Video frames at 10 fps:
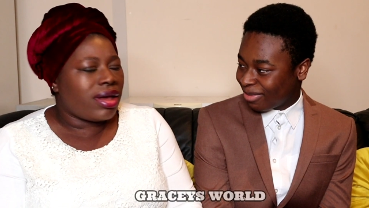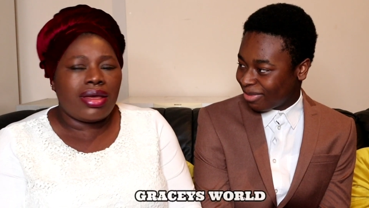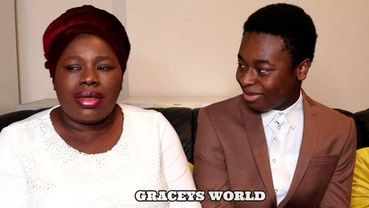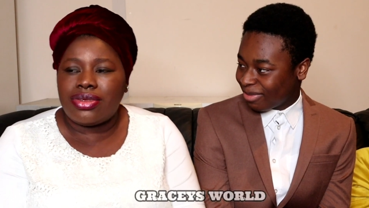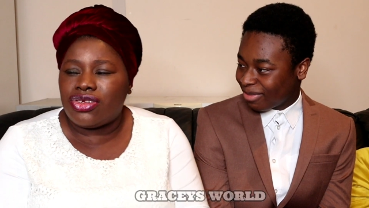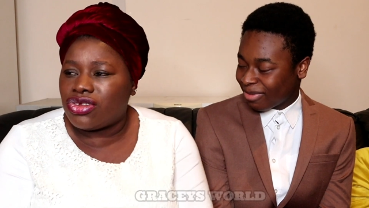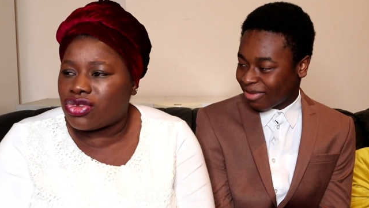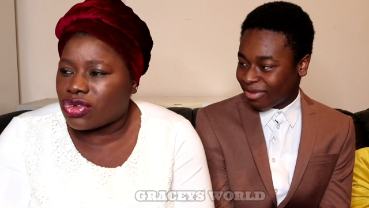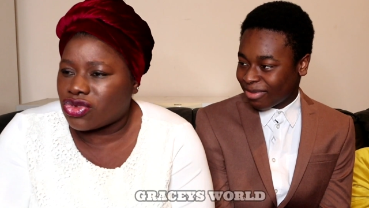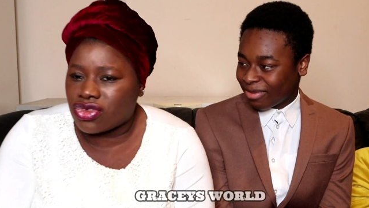Speaker 1: Hey,
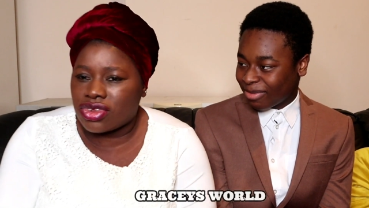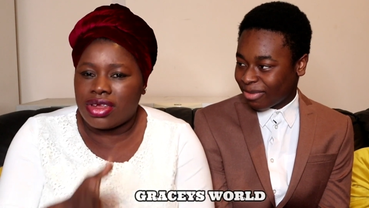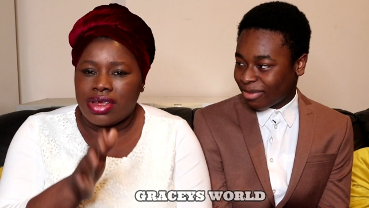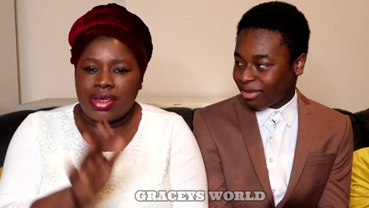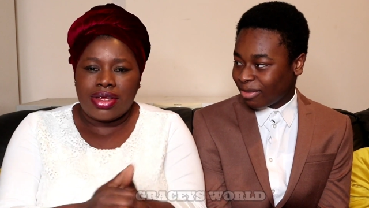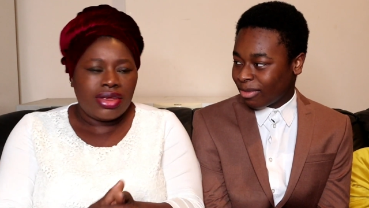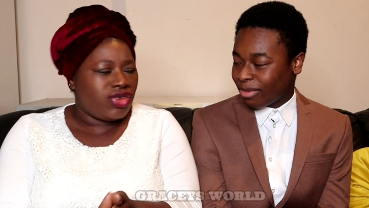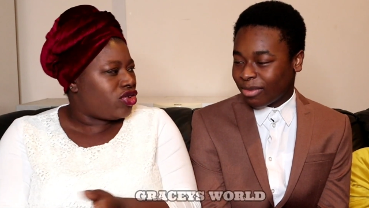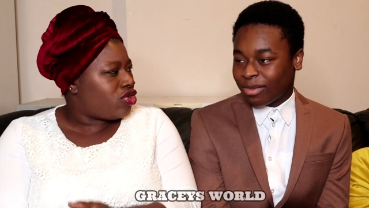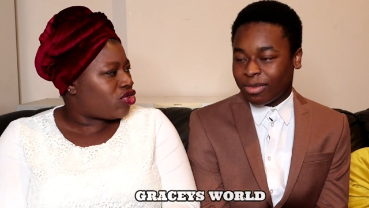Jesus.
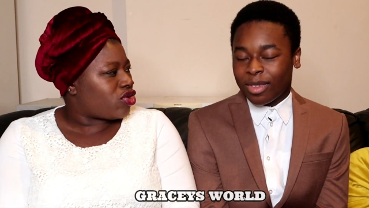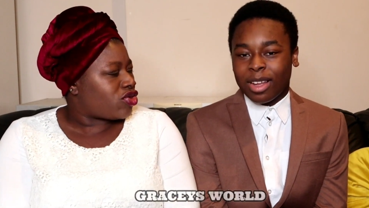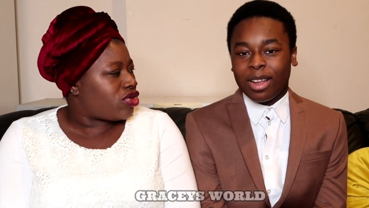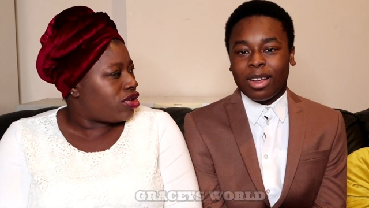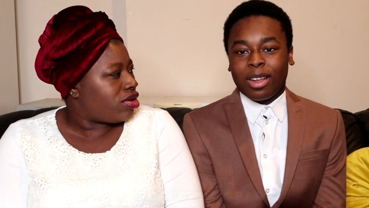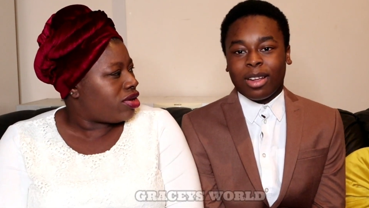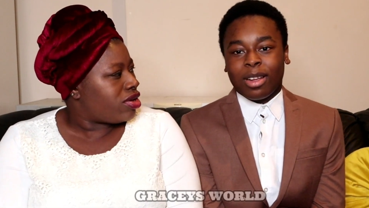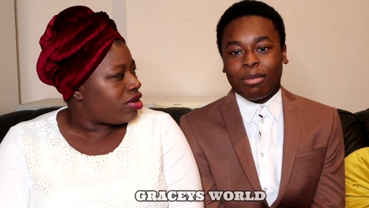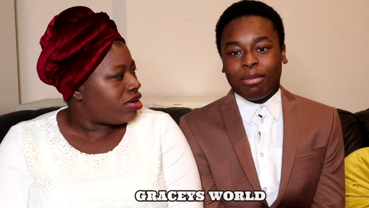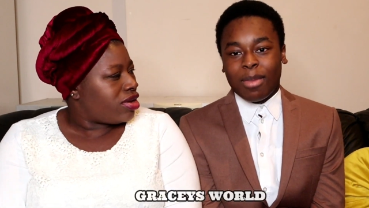Jesus.
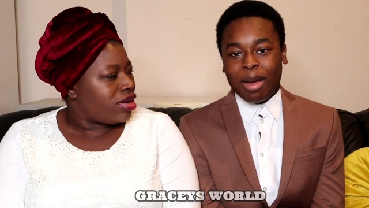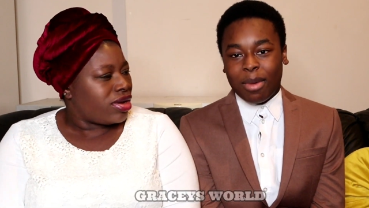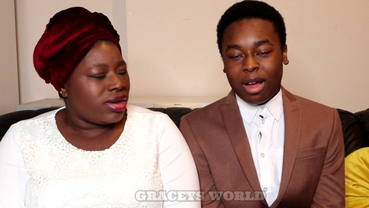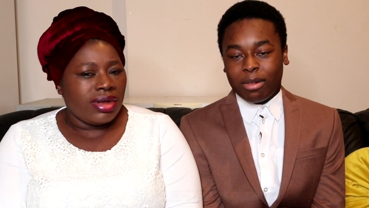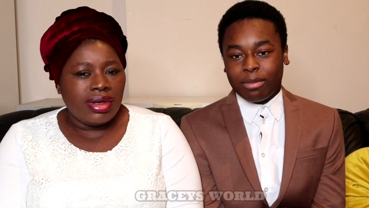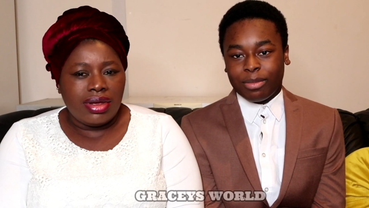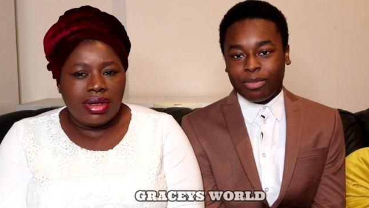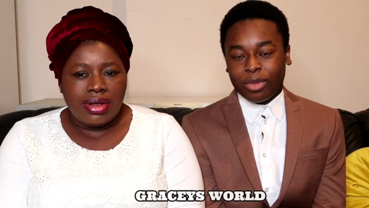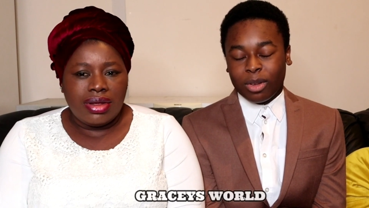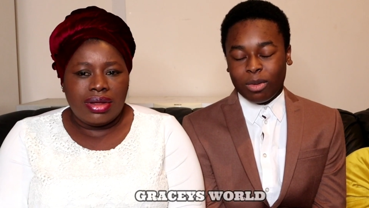My mom
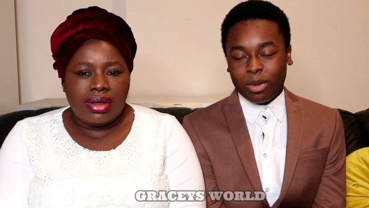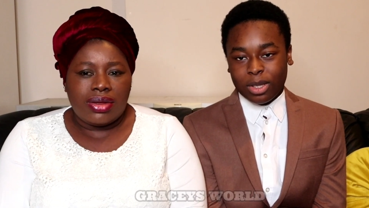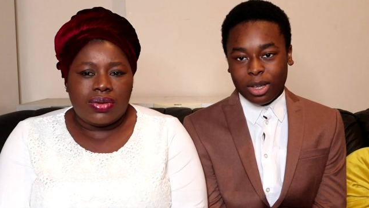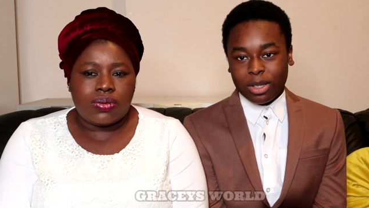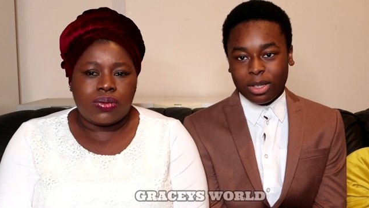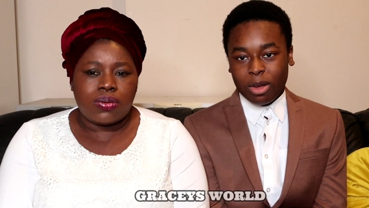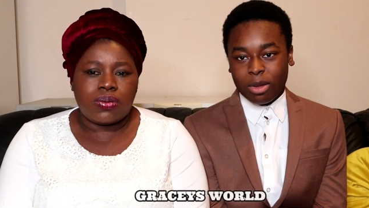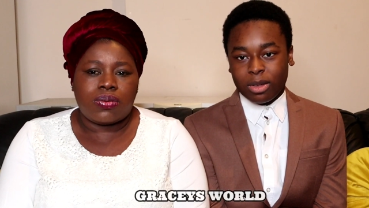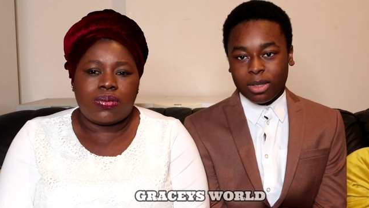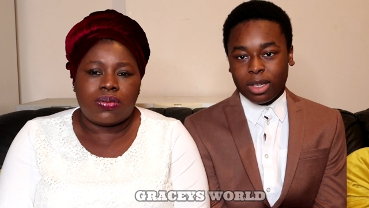also
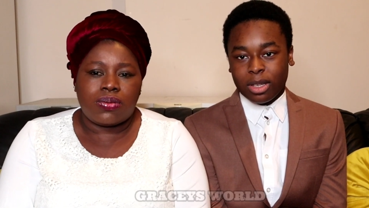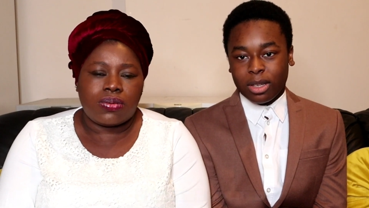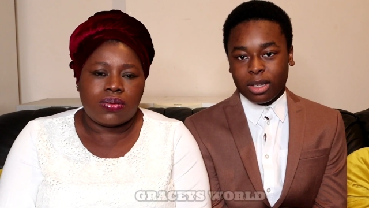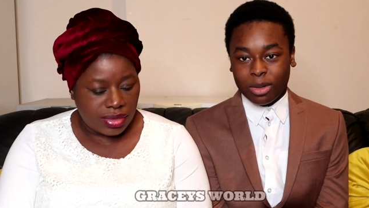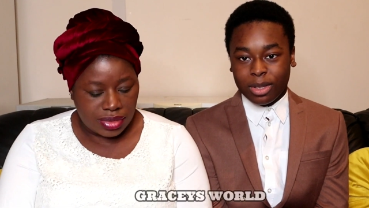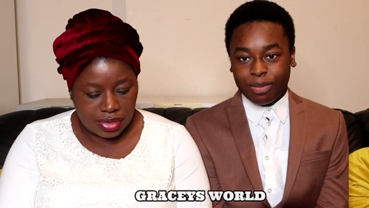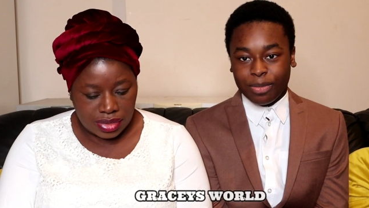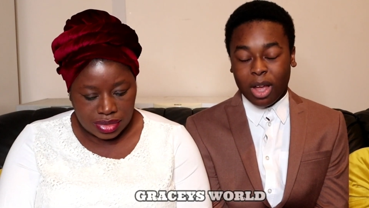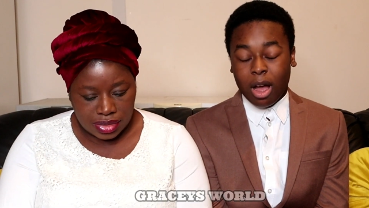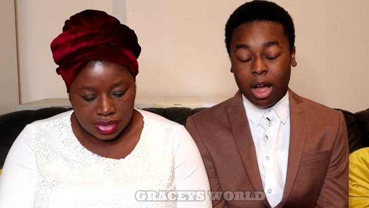sold
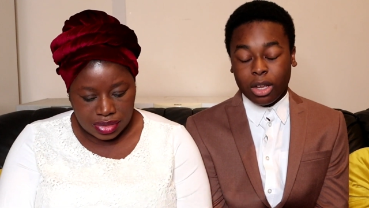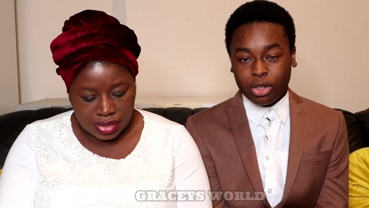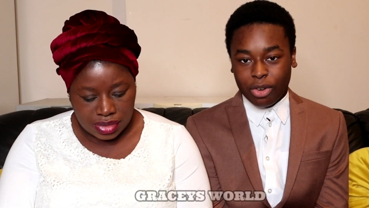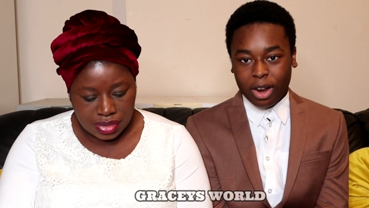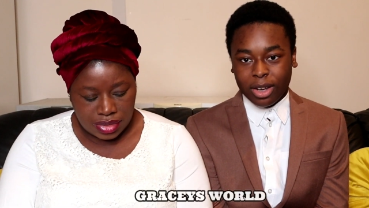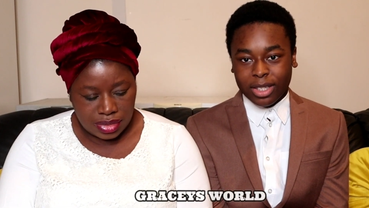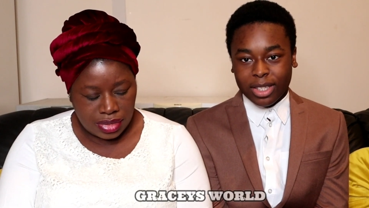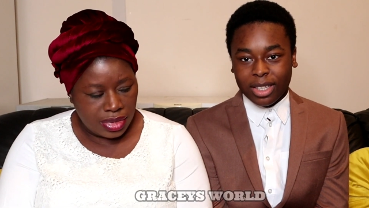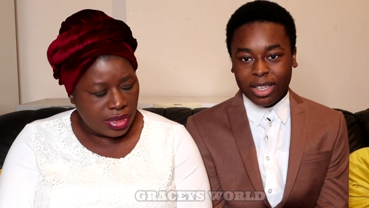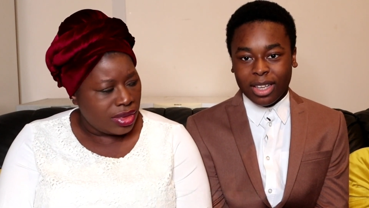hard drugs
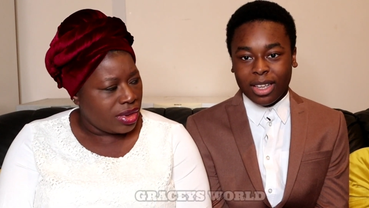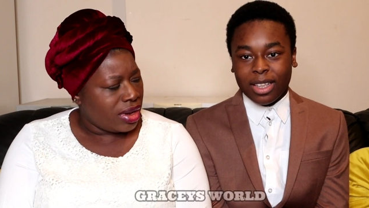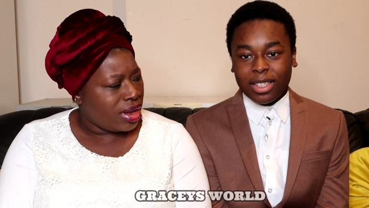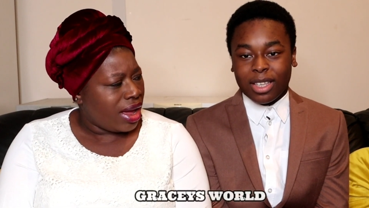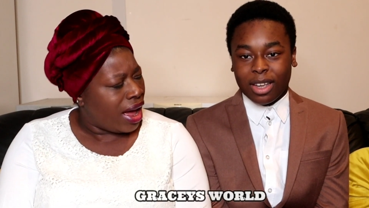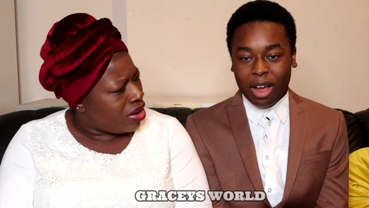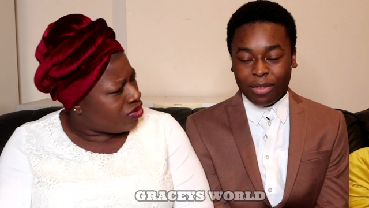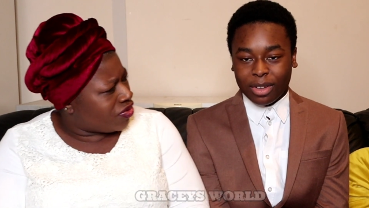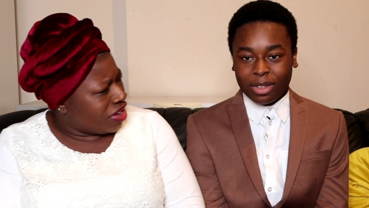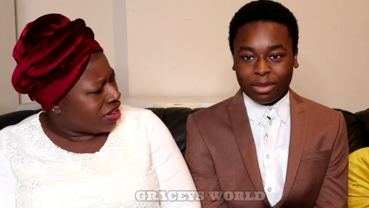to,
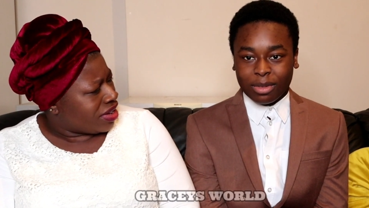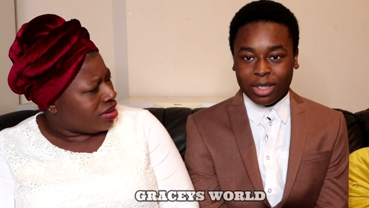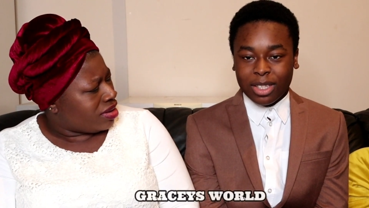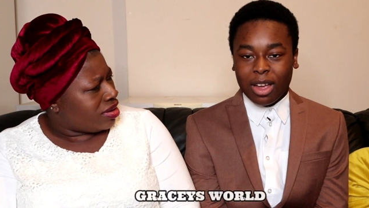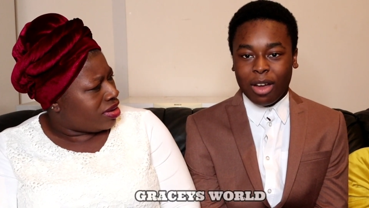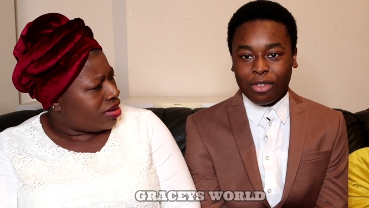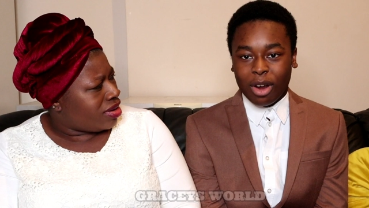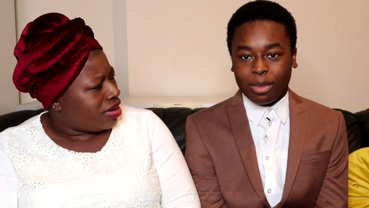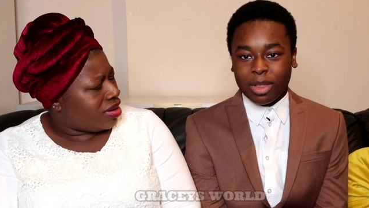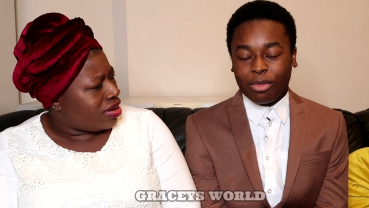Alvin. Cover, to cover
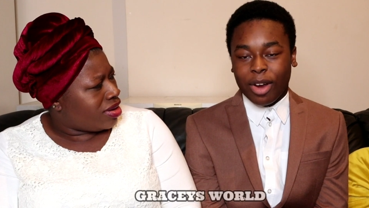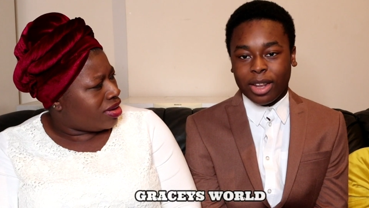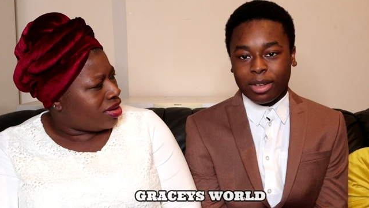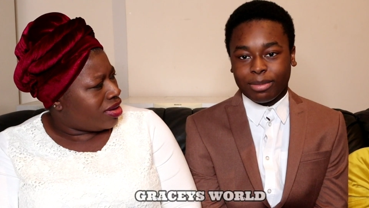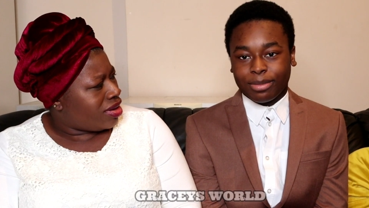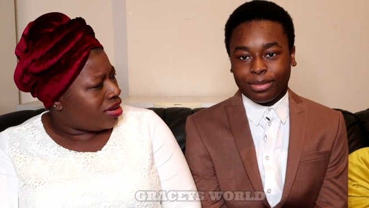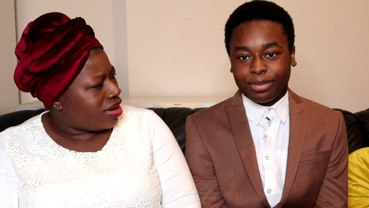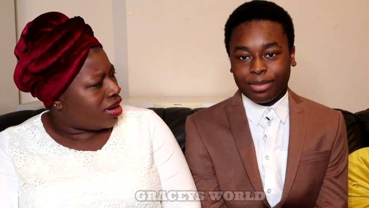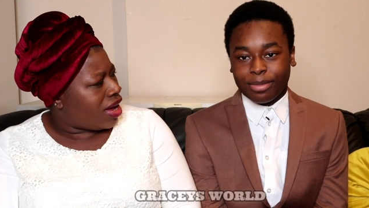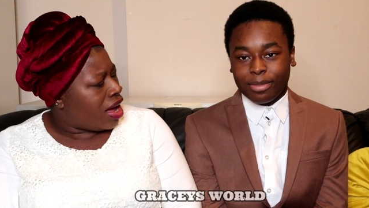up the rent.
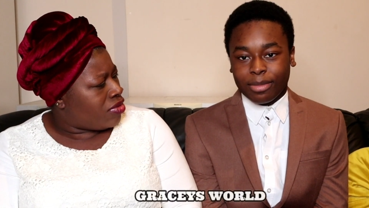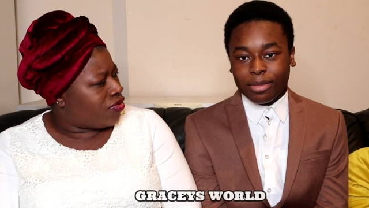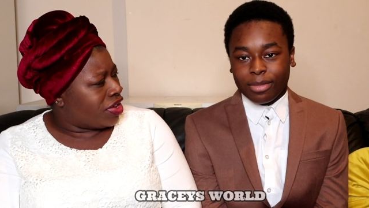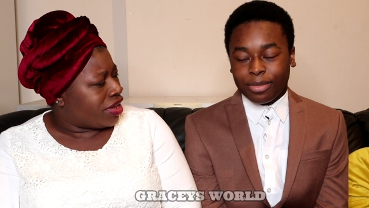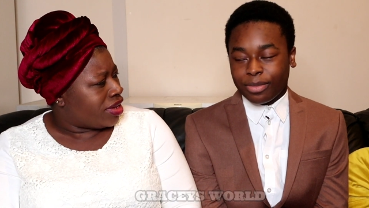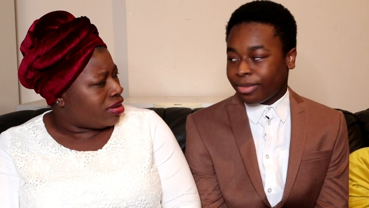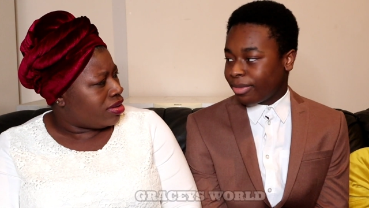Alvin!